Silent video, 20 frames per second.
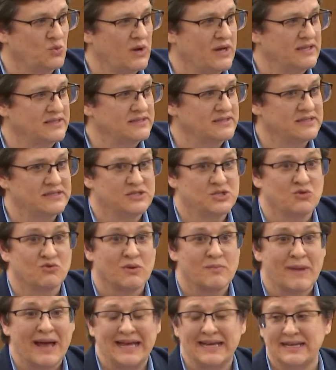was to
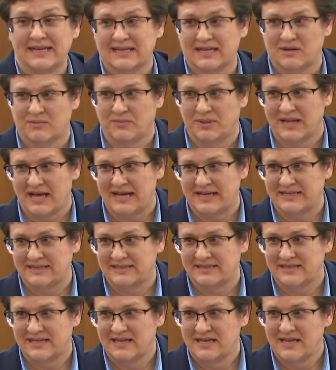remain in
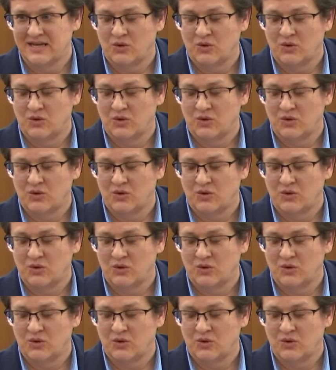compliance.